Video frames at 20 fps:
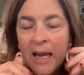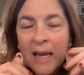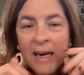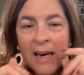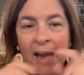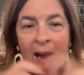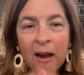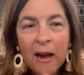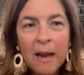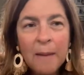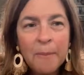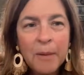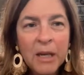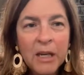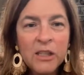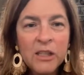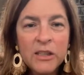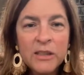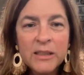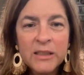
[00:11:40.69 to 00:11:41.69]
Now, I'm going
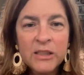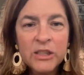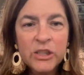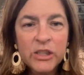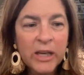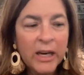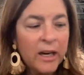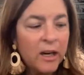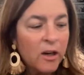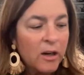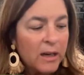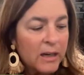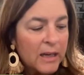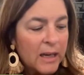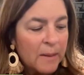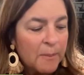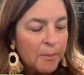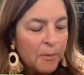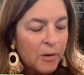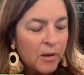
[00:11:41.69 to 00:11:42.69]
to share a
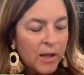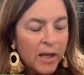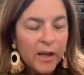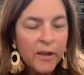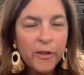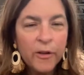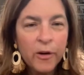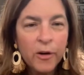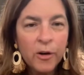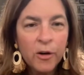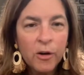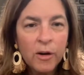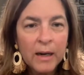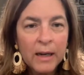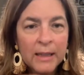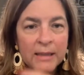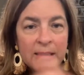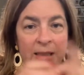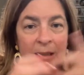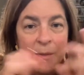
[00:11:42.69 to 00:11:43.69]
couple other
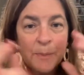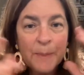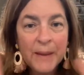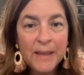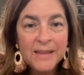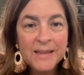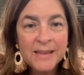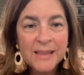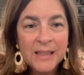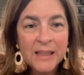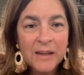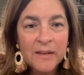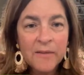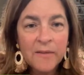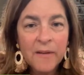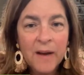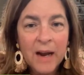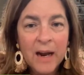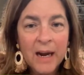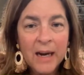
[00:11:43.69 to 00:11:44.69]

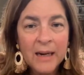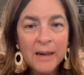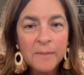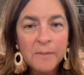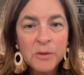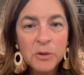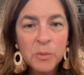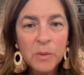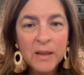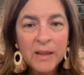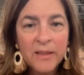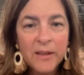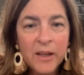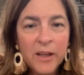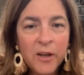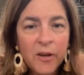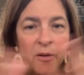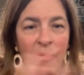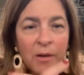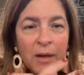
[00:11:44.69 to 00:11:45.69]
expensive items with
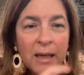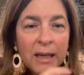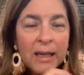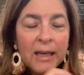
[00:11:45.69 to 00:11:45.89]
you.